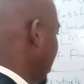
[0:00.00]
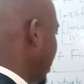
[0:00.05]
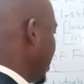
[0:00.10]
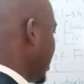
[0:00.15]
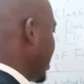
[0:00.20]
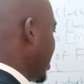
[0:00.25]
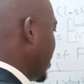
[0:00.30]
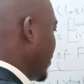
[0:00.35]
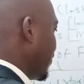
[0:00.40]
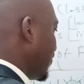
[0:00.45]

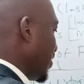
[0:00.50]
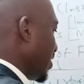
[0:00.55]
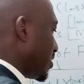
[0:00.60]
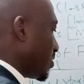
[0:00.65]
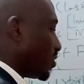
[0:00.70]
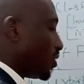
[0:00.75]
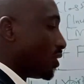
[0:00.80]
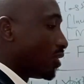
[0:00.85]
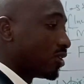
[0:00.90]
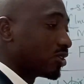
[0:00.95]
the
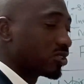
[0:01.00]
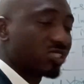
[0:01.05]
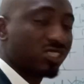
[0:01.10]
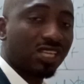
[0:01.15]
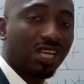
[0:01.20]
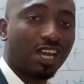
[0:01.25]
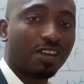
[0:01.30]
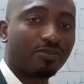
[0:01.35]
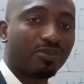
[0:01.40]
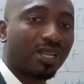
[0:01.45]
V-cuts
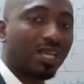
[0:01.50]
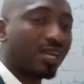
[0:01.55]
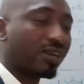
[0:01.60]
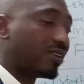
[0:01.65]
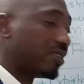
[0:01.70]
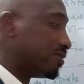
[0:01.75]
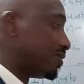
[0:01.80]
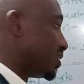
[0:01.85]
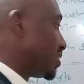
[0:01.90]
apply. And what